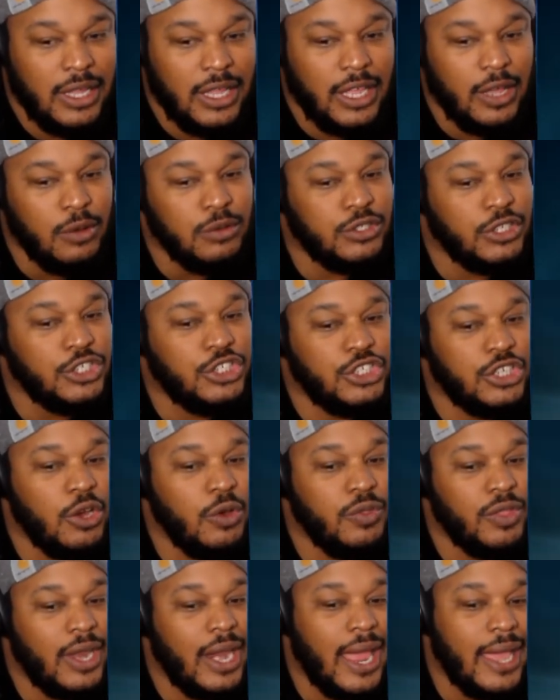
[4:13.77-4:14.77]
It was a
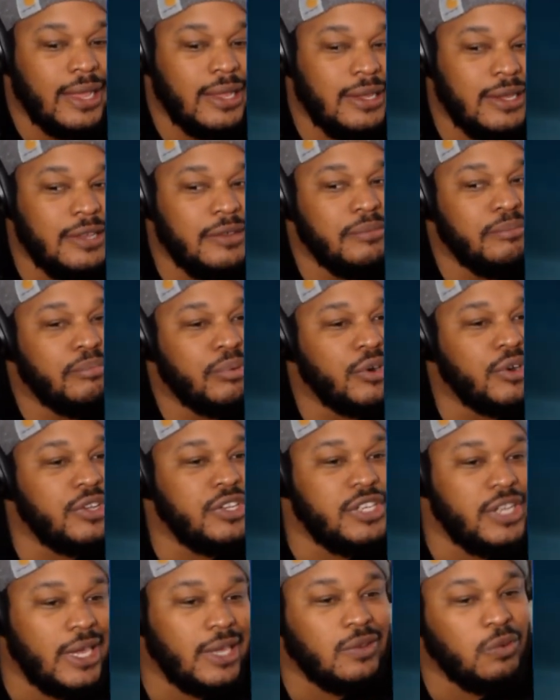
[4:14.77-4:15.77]
show that I couldn't
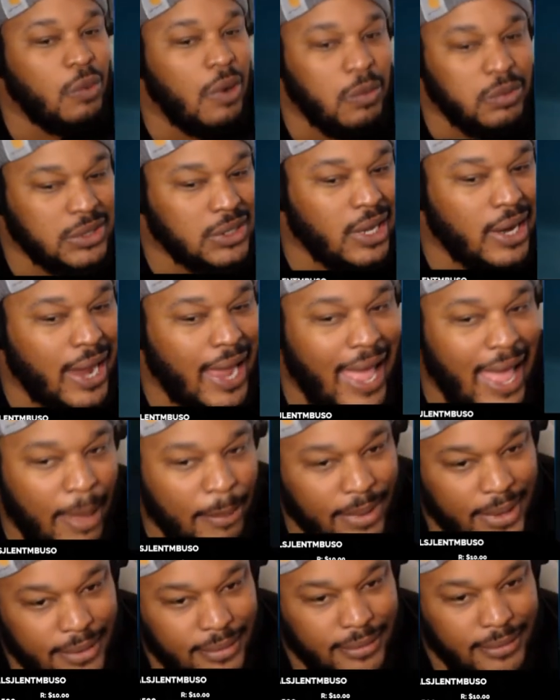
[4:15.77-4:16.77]
predict what was going to
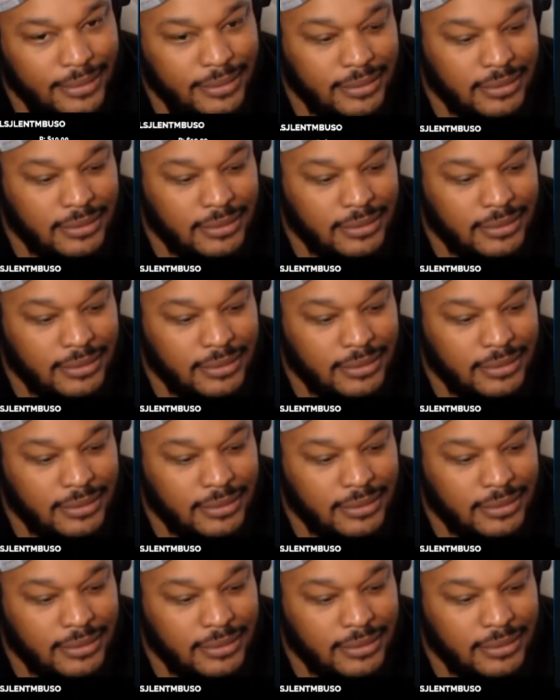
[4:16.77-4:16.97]
happen.